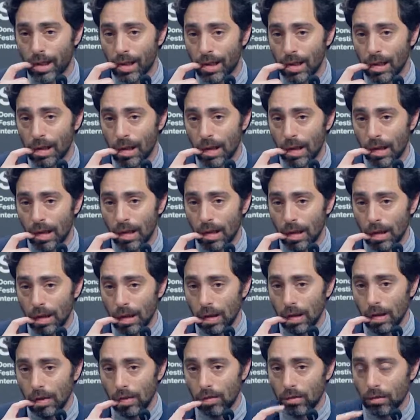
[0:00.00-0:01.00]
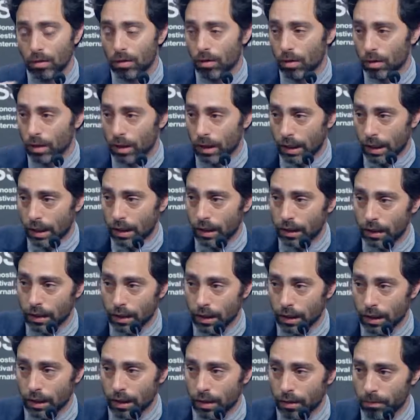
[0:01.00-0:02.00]
to, and we we came
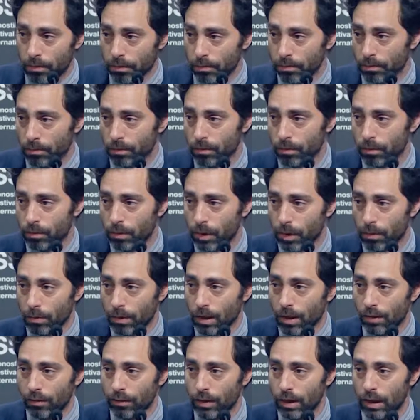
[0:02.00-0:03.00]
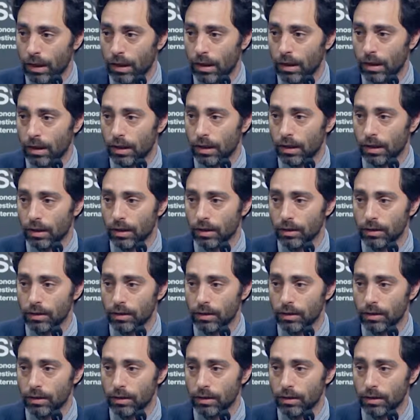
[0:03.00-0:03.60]
to shoot the film, and all of these people who are in